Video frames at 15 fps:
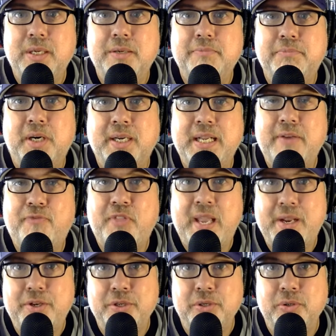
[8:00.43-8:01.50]
But if
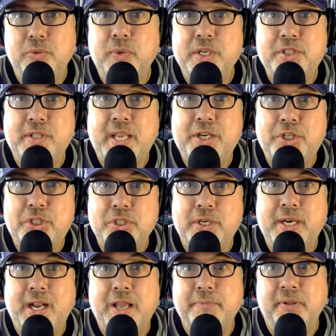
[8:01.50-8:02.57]
they do, which they
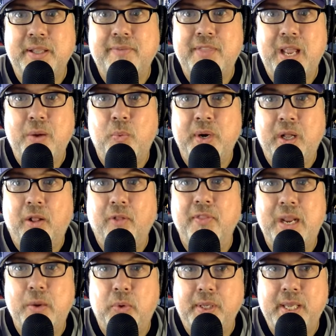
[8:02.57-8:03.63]
should, and I believe they will
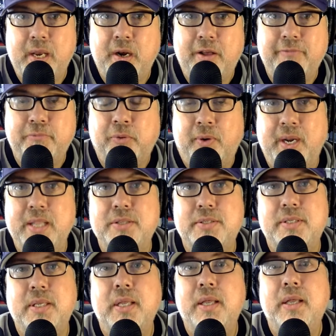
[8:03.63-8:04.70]
get enough
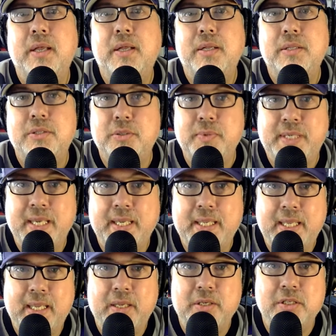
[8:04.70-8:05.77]
points to get
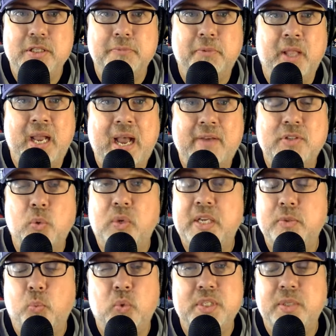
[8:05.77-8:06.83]
into the playoffs.
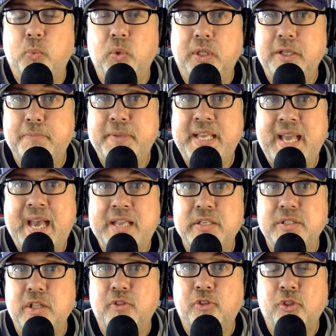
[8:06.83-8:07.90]
Will it be
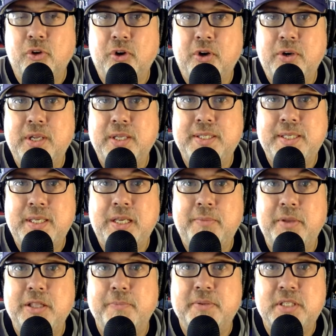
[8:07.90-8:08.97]
as the third team
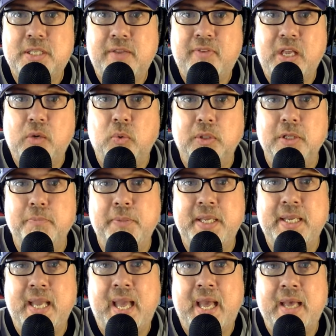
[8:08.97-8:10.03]
in the Pacific? Will it
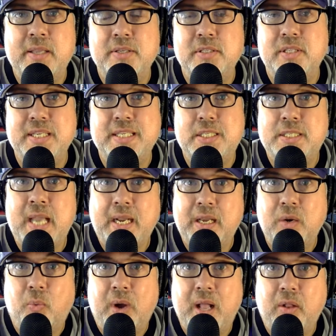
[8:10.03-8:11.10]
be as the
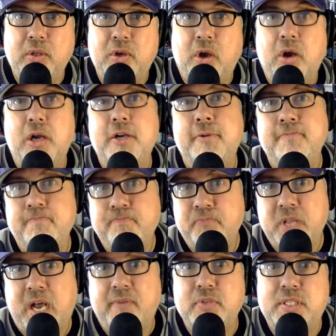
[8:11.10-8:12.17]
second wild card?
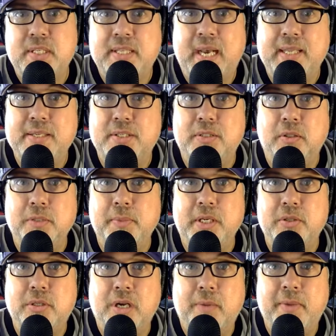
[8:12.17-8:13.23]
Obviously, that is still to be
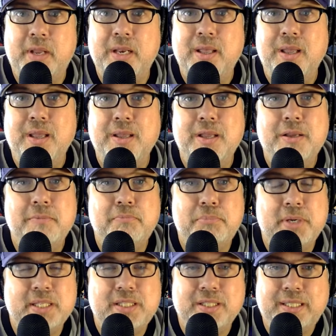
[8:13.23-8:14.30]
determined,
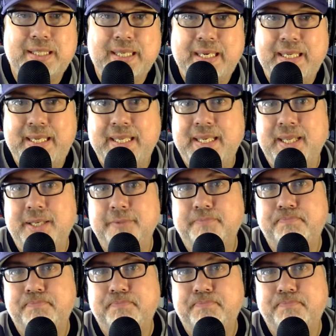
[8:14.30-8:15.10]
but they're going to get in.